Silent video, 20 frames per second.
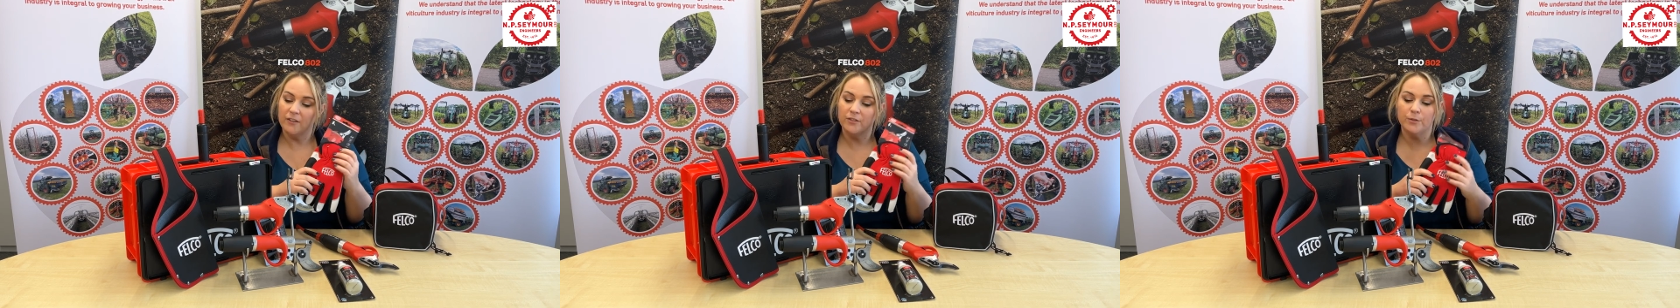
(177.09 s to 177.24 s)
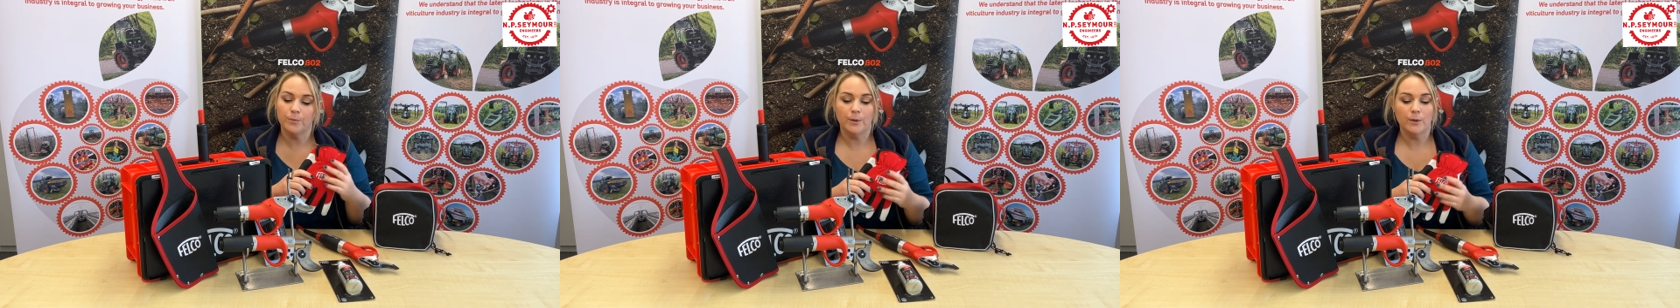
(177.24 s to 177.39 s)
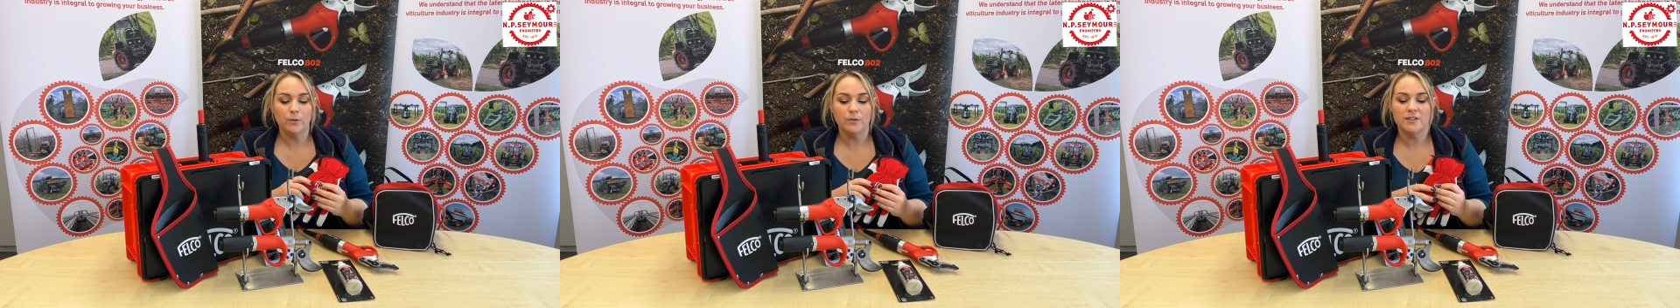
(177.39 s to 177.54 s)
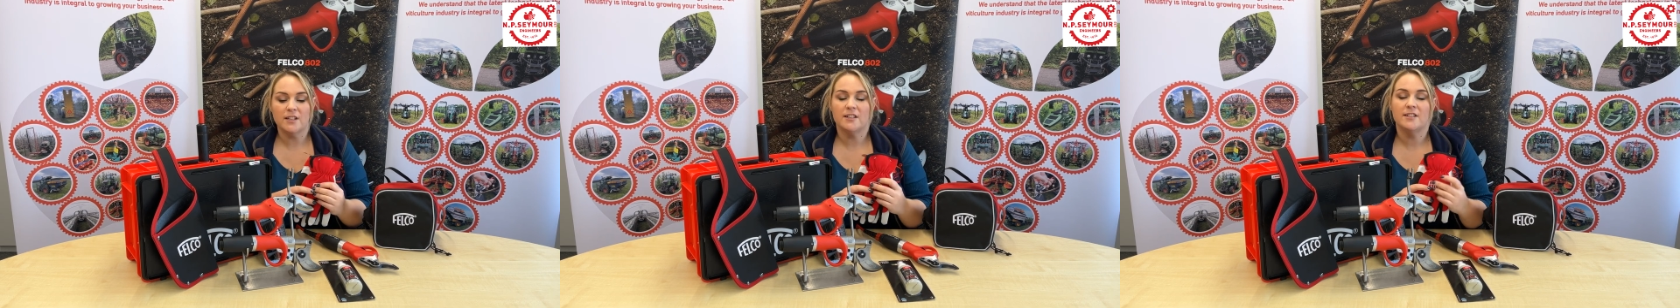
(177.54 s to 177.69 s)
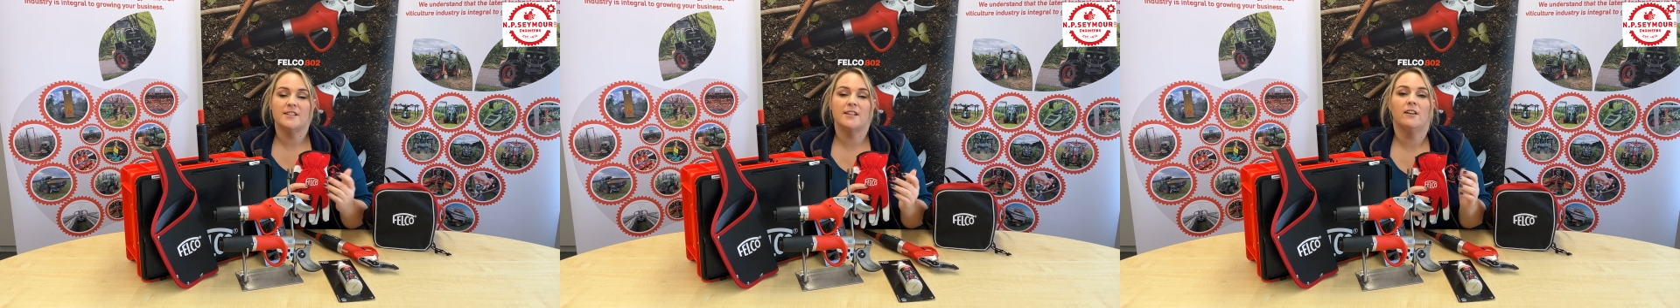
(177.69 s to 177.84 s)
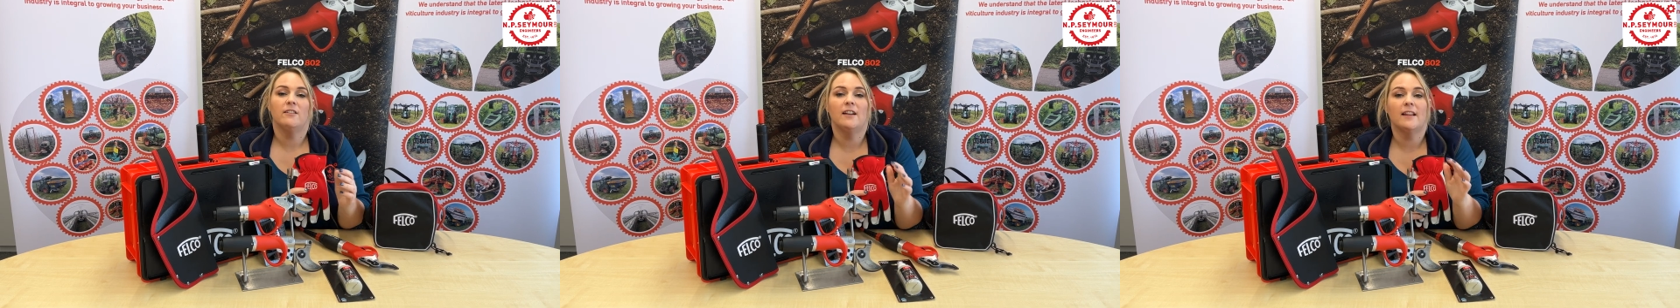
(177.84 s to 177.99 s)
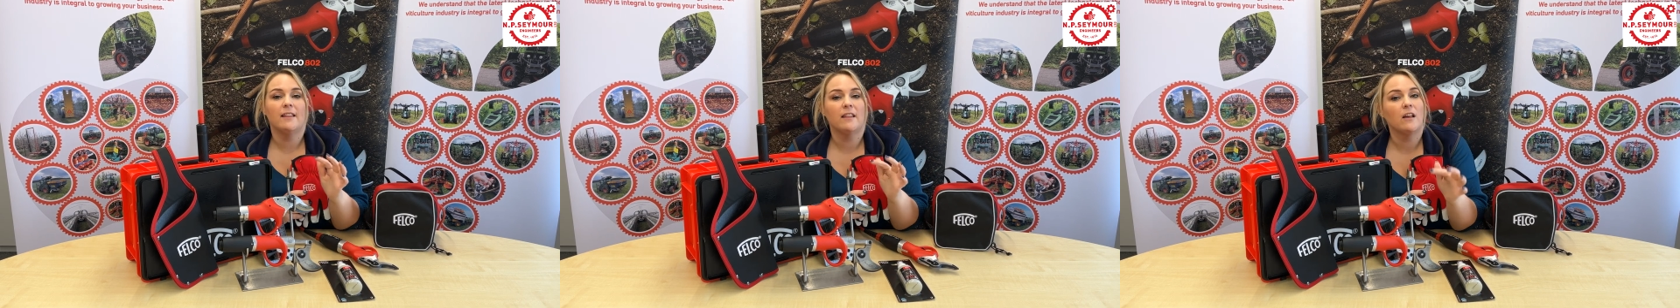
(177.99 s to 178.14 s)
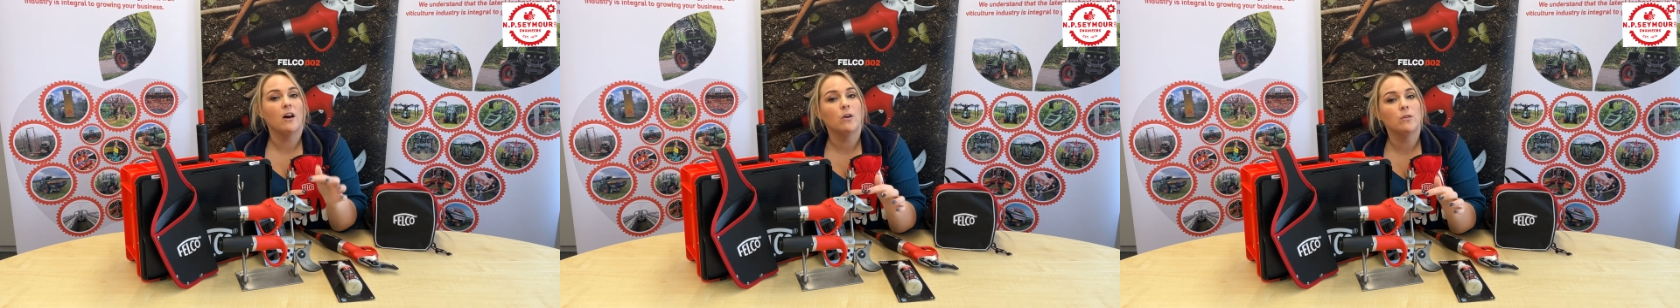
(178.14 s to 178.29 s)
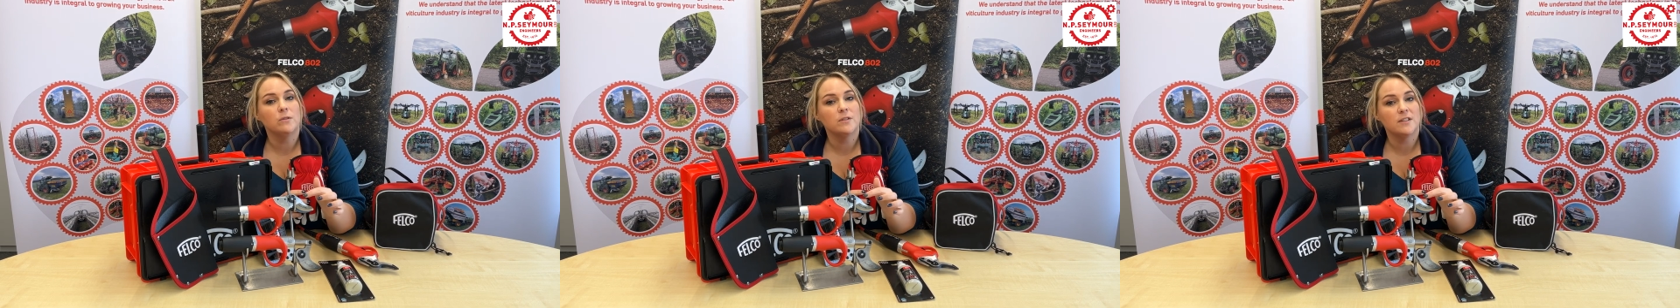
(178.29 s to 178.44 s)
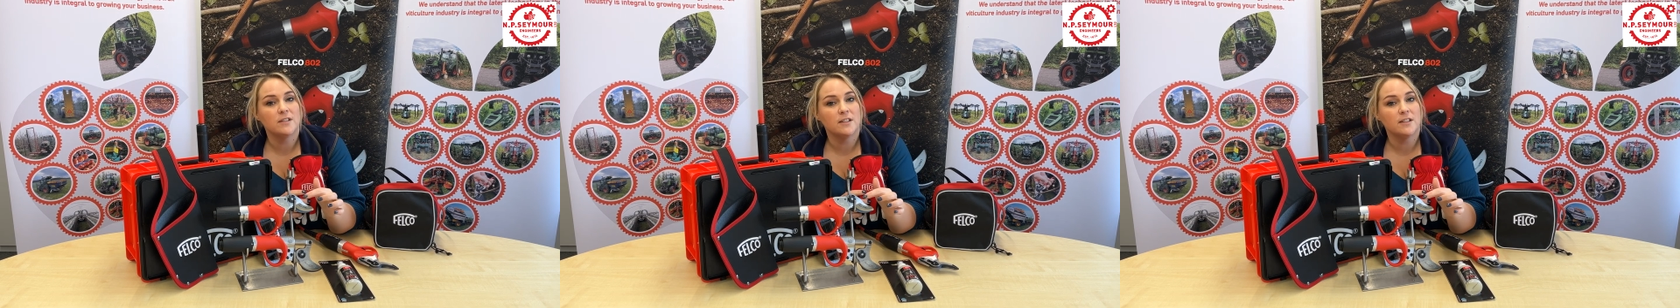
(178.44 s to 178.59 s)
We also sell leather
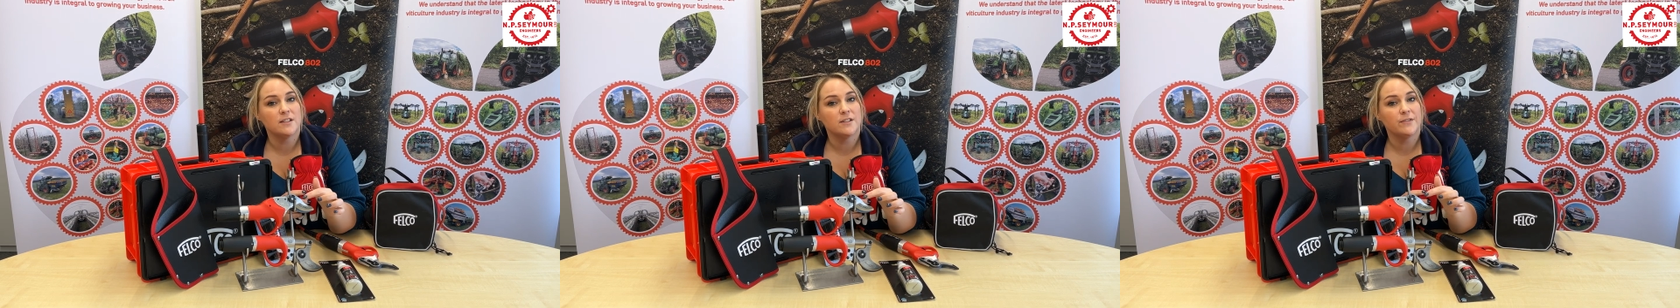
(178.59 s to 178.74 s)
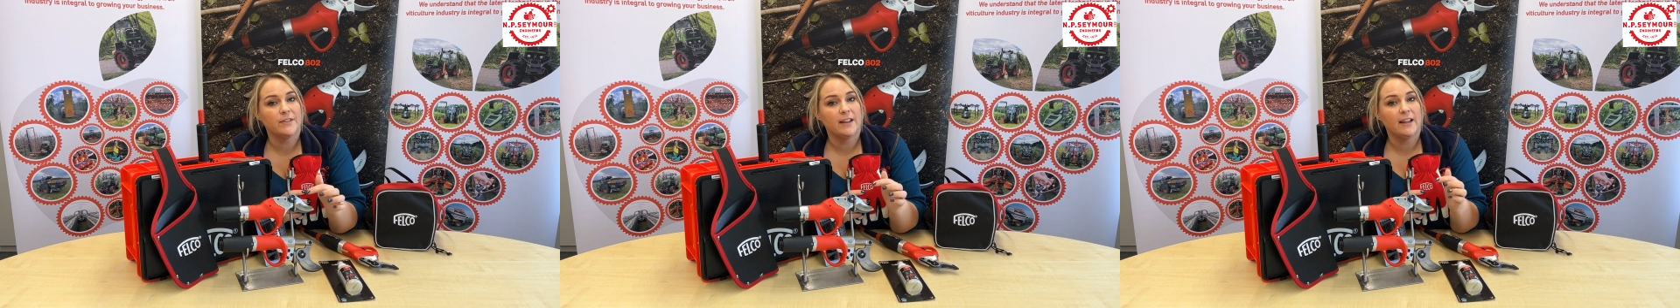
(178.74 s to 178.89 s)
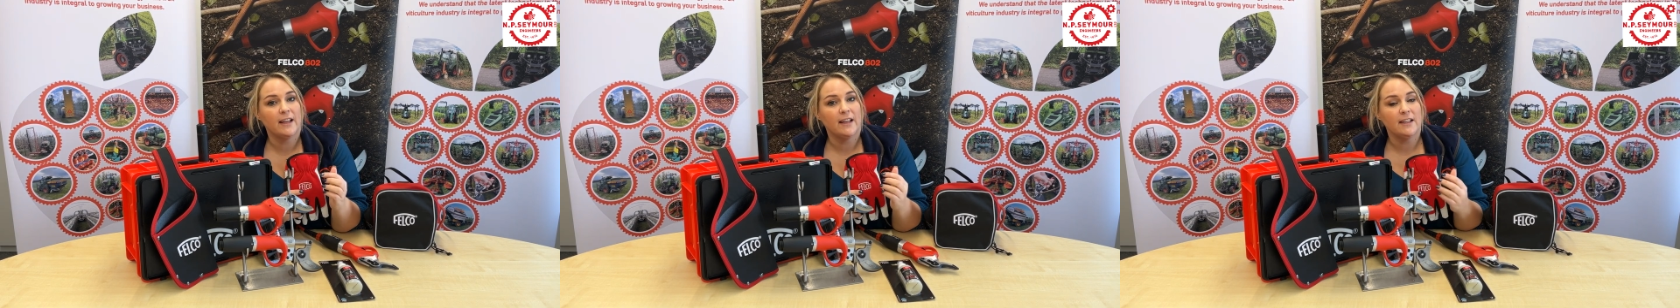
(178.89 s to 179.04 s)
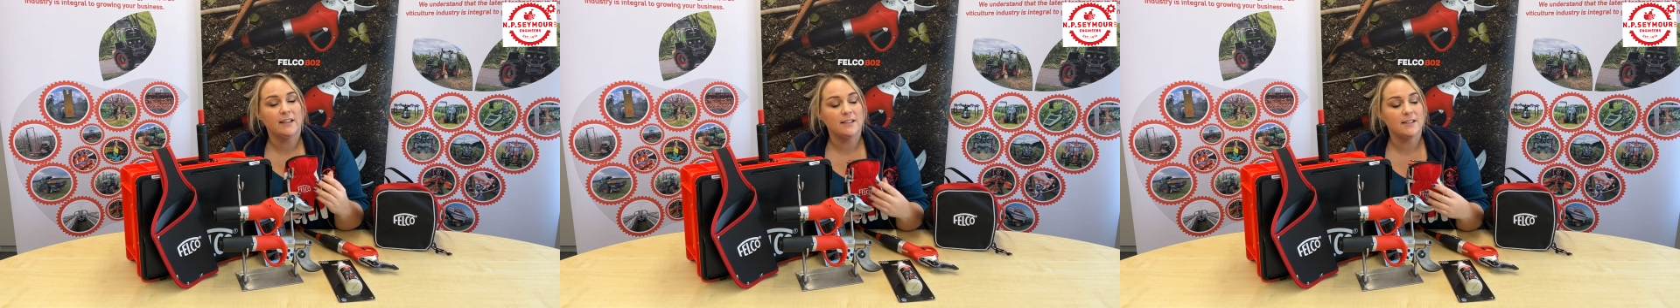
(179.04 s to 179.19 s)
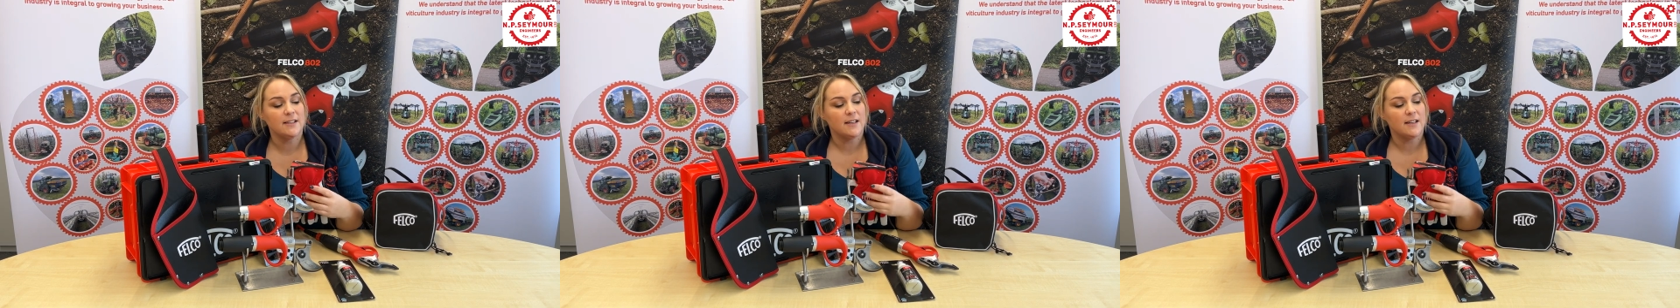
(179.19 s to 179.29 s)
holsters for these,